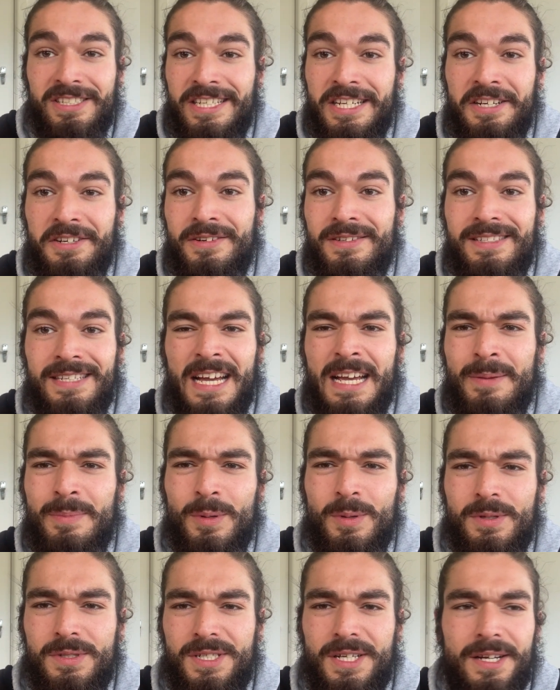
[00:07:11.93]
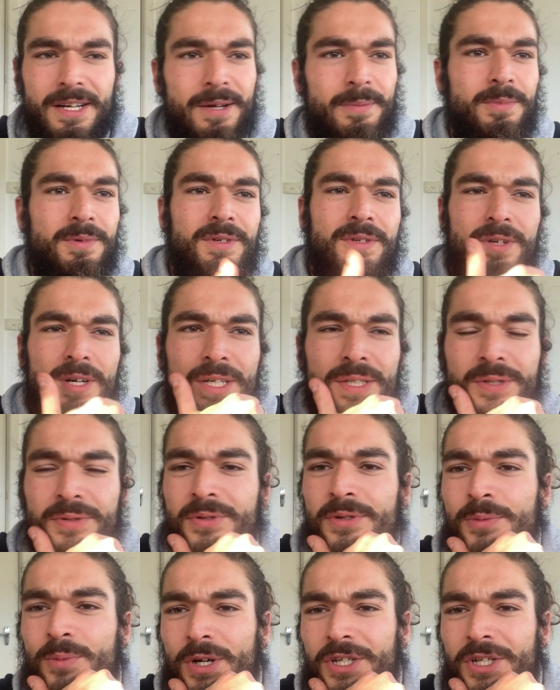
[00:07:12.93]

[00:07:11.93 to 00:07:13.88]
sitting on tables and I'm going through